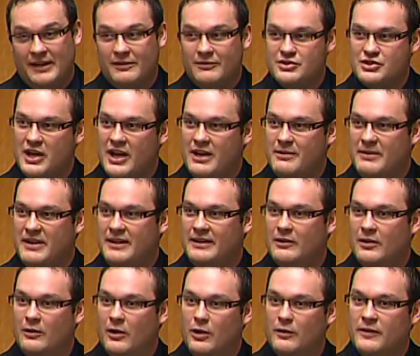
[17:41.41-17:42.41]
in Regina
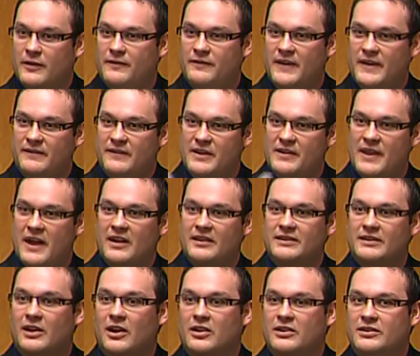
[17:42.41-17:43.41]
being over
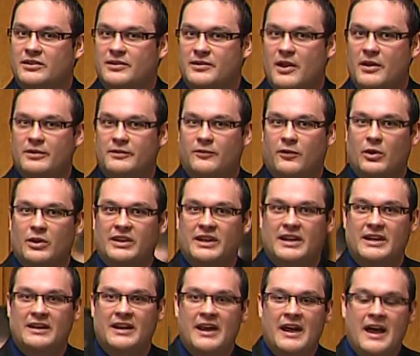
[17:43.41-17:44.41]
$50,000 in
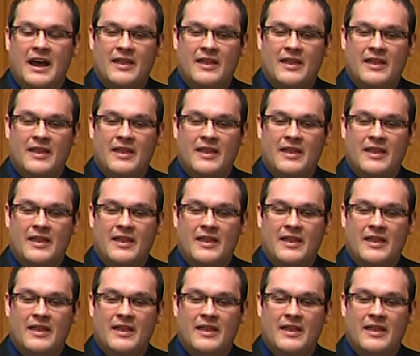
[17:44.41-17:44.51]
2014.